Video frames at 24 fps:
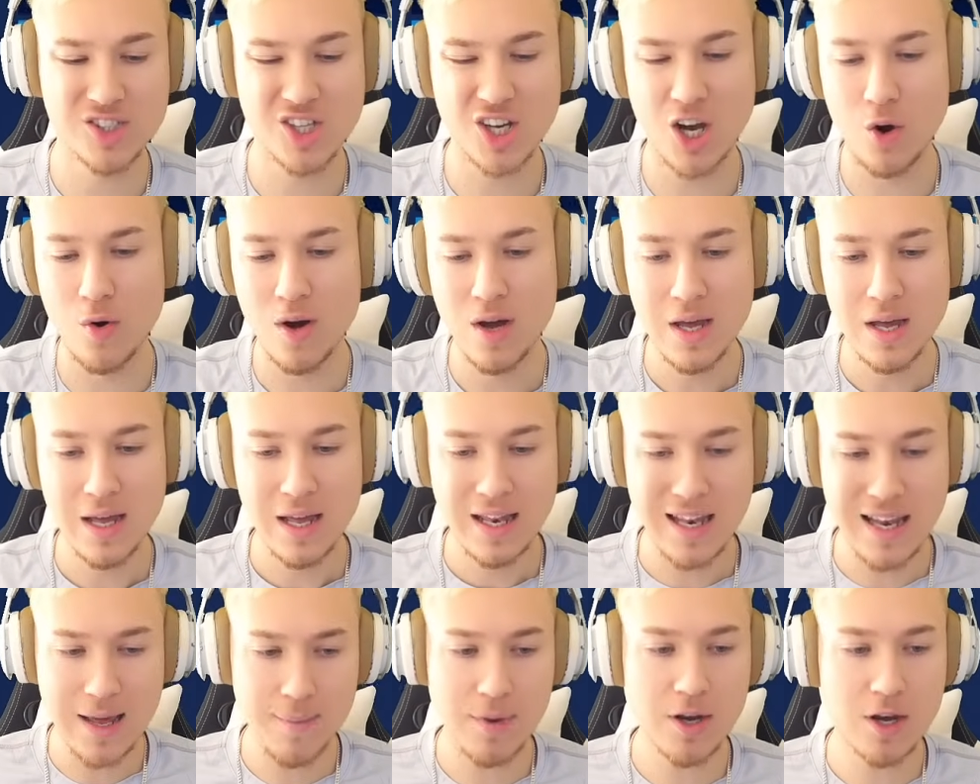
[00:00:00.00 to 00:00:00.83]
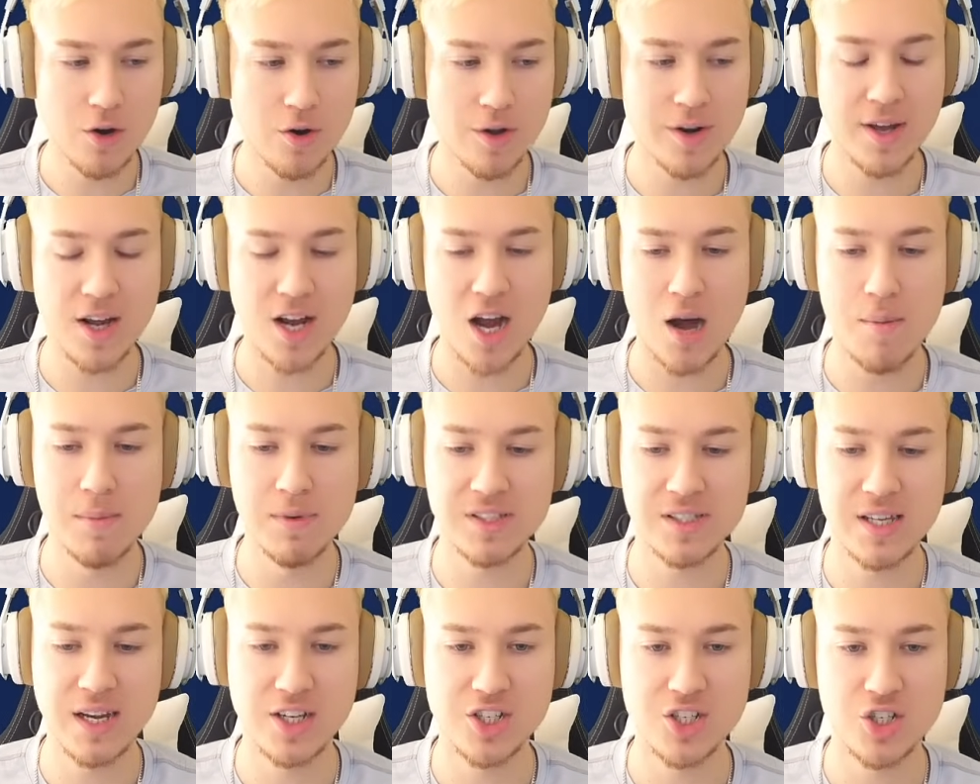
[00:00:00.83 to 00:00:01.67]
So let me know in the
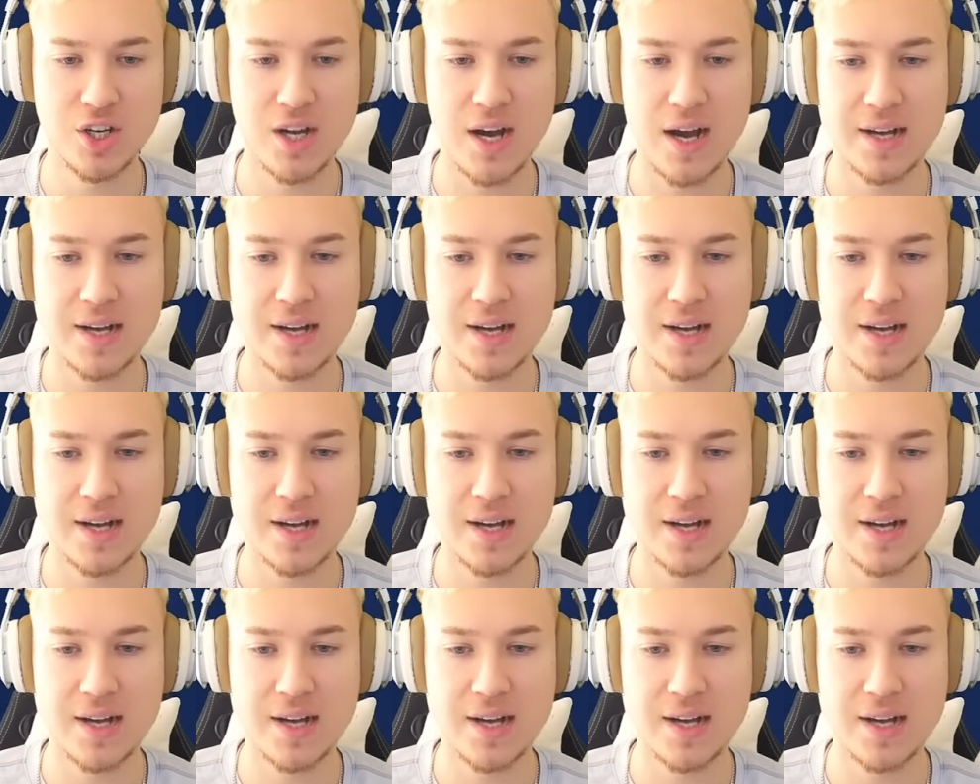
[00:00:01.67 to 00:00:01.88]
comment section,